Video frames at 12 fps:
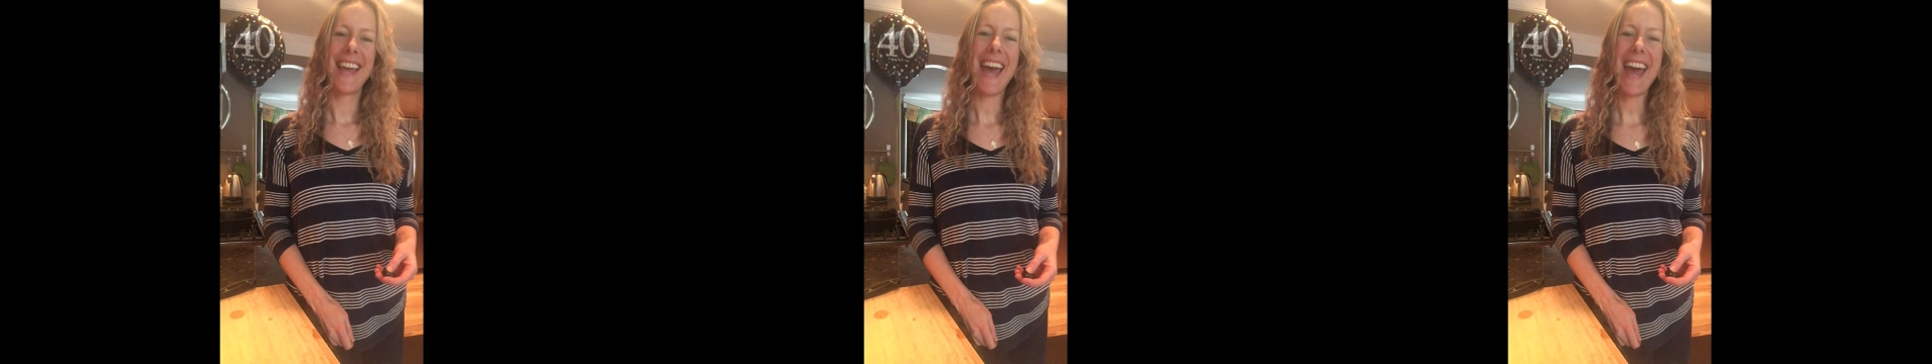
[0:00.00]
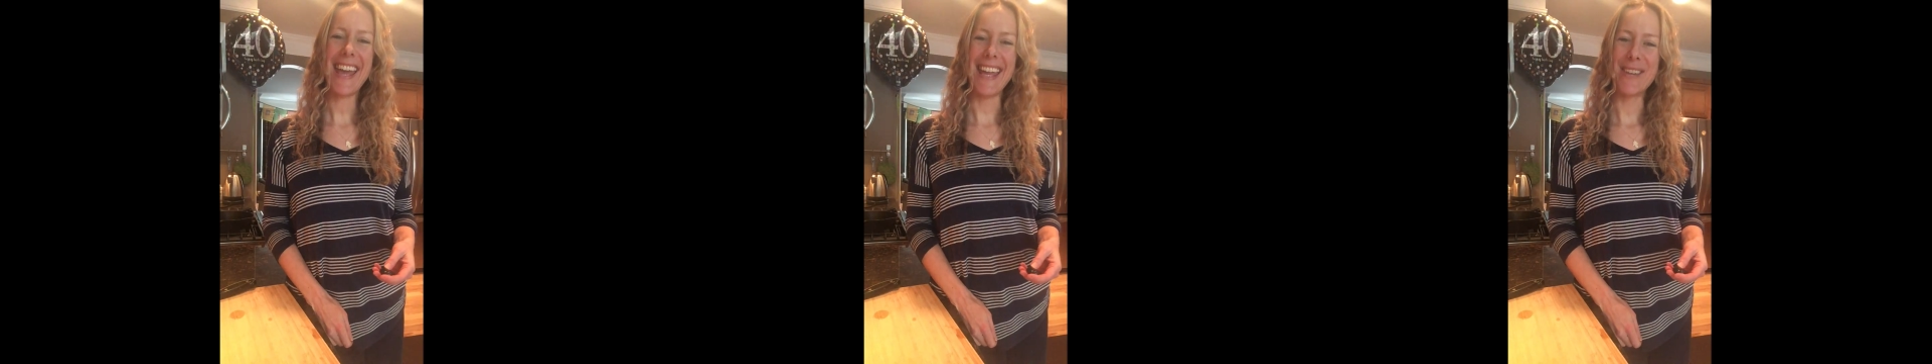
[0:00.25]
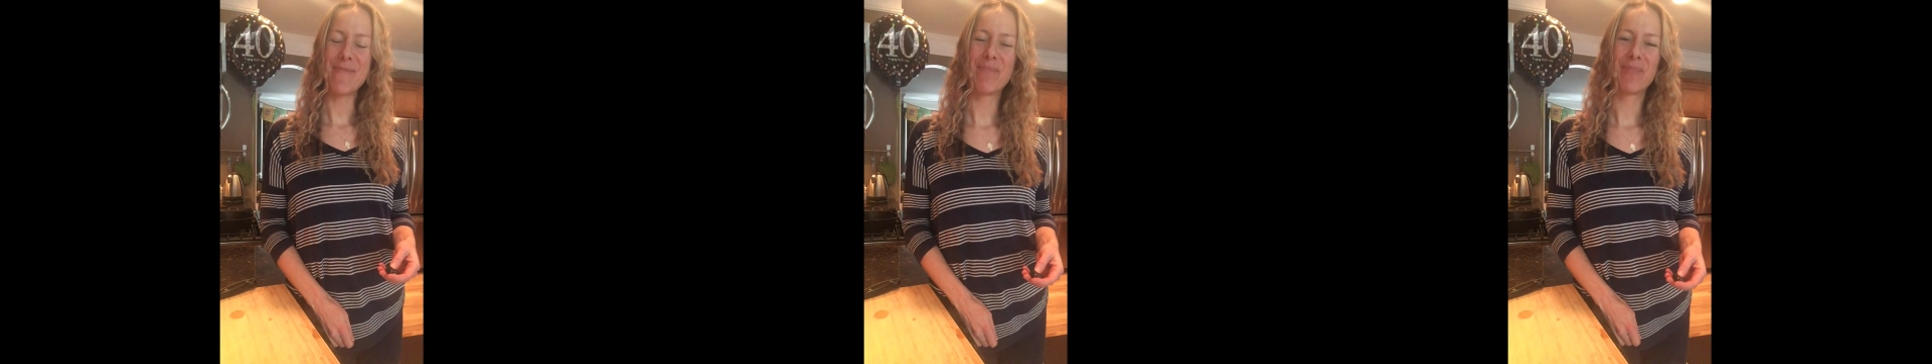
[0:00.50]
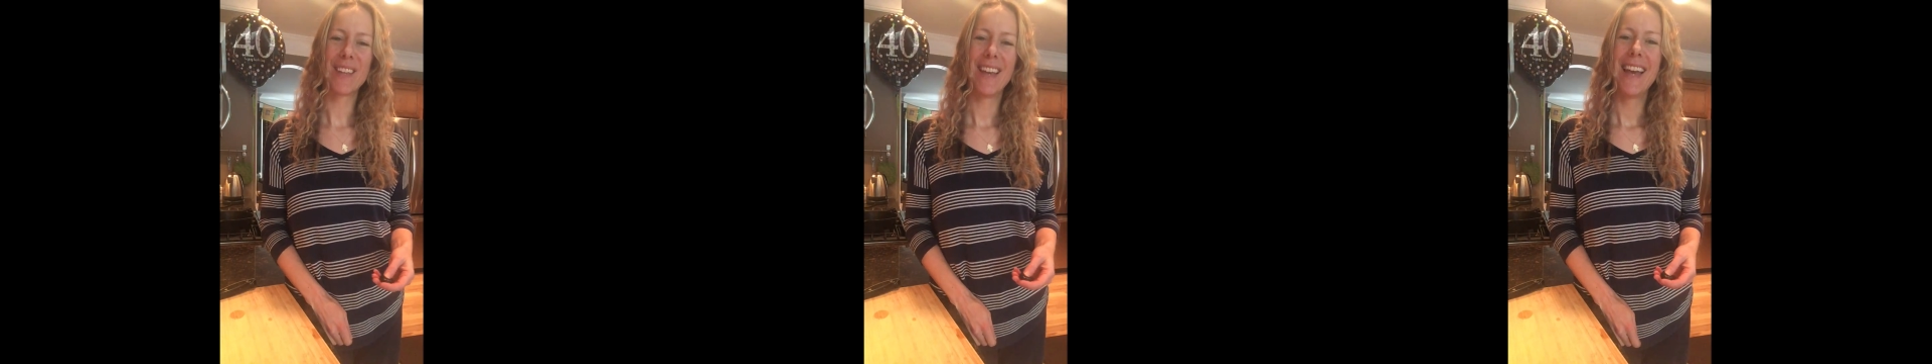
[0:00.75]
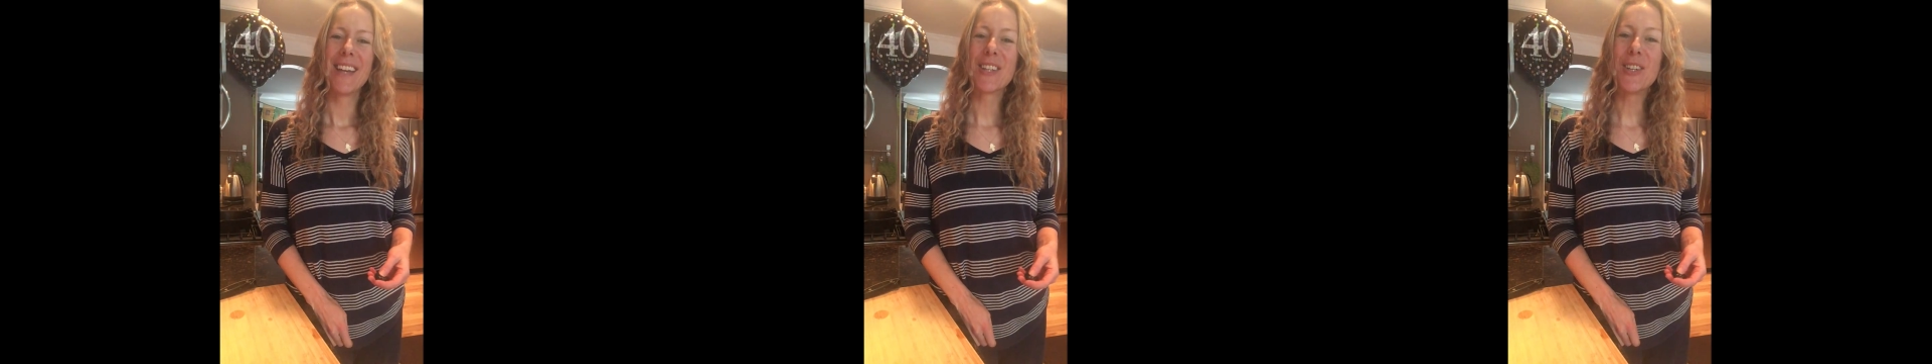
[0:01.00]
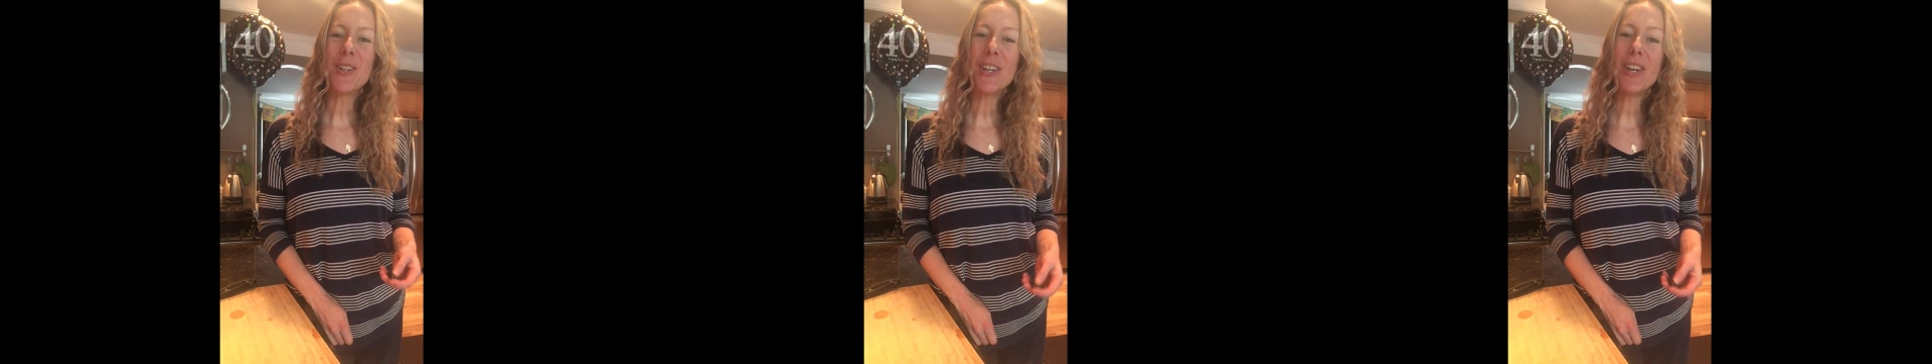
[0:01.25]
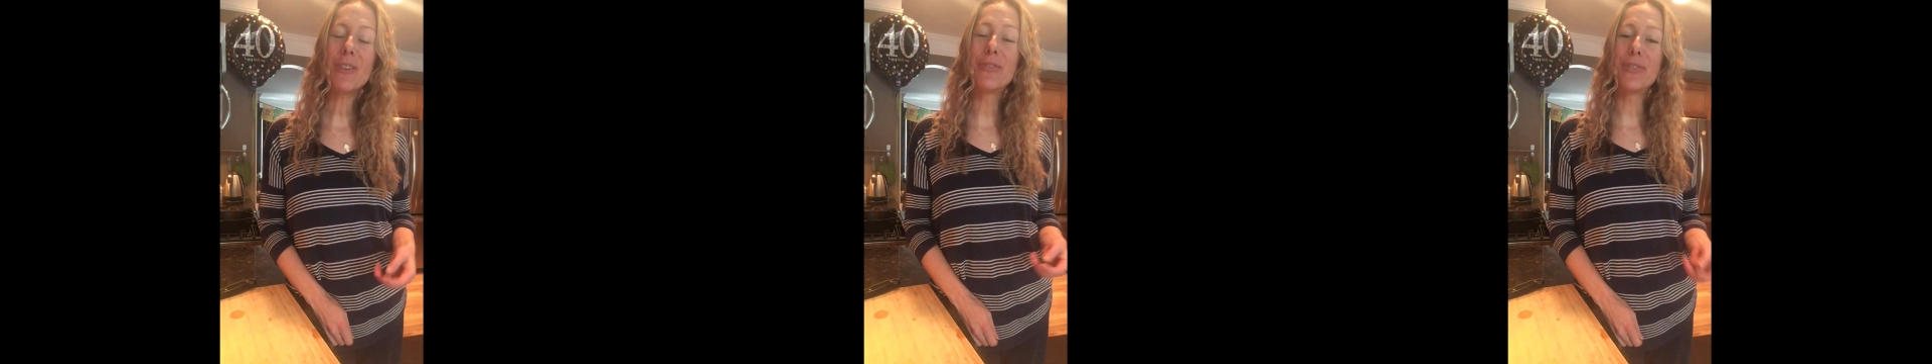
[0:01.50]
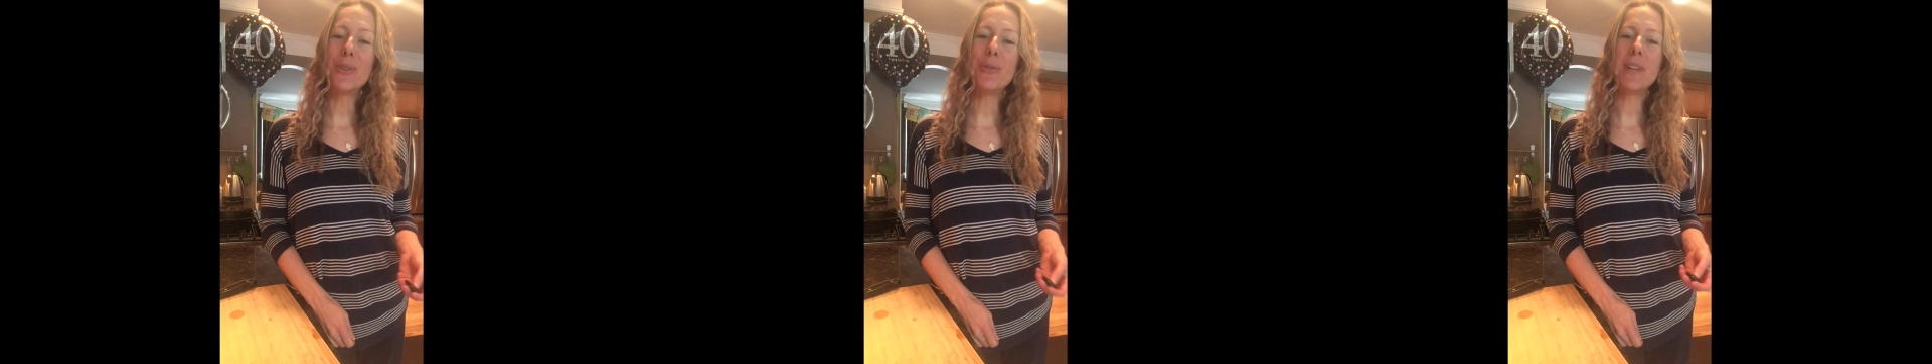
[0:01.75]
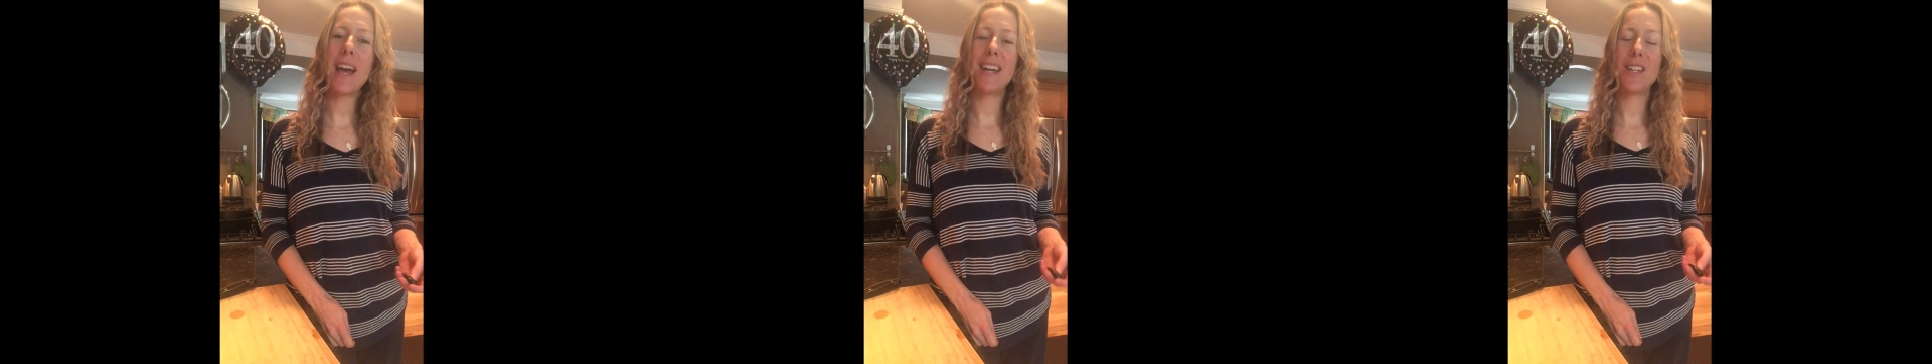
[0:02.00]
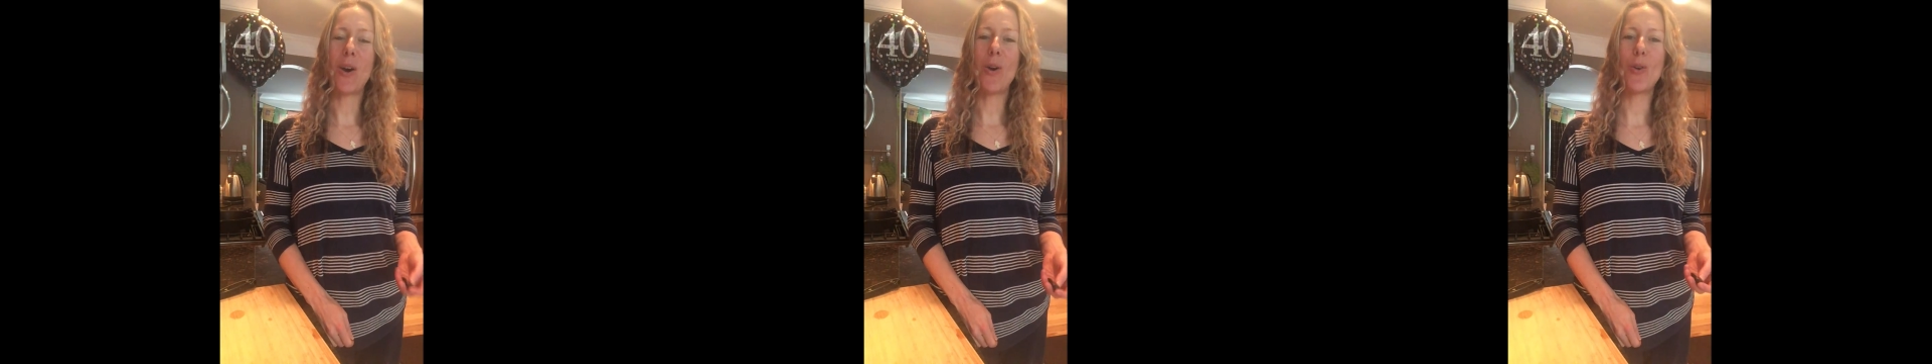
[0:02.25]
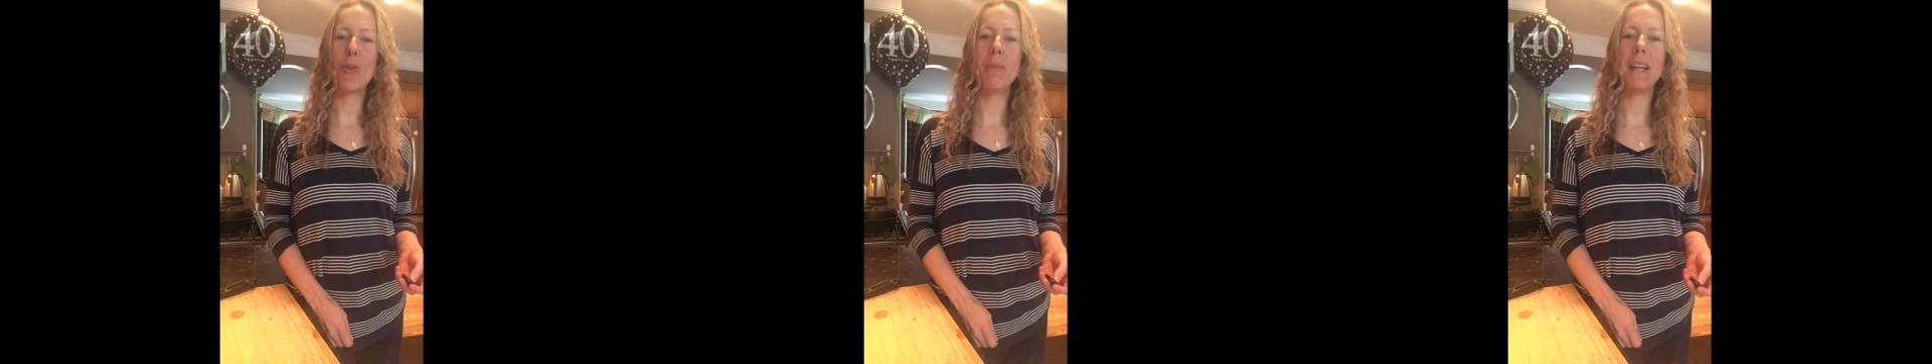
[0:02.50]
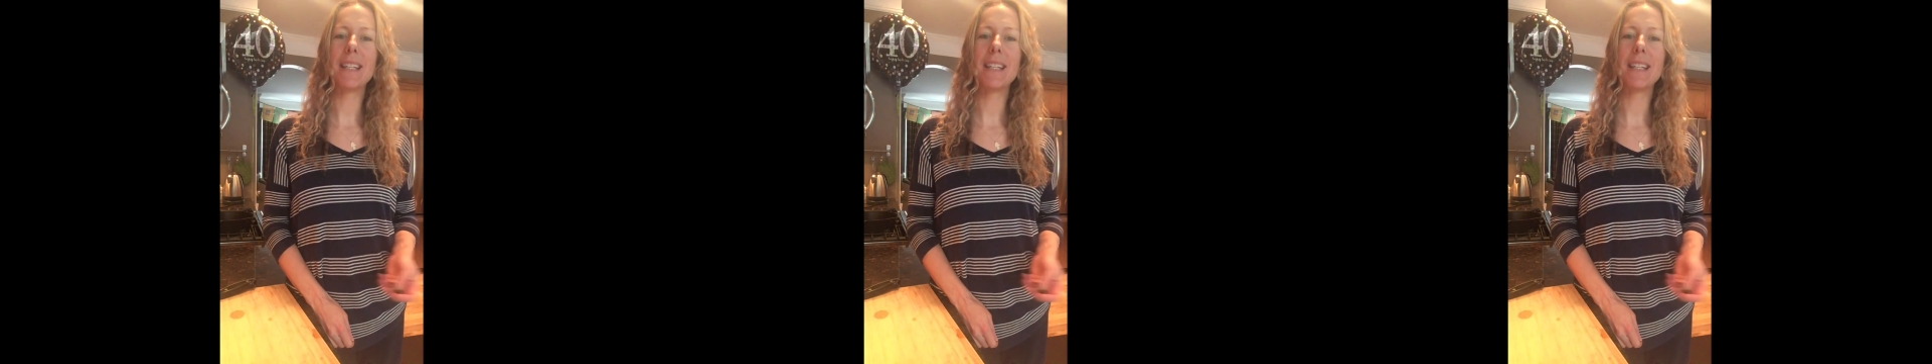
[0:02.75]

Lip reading: Hey, cooking food at home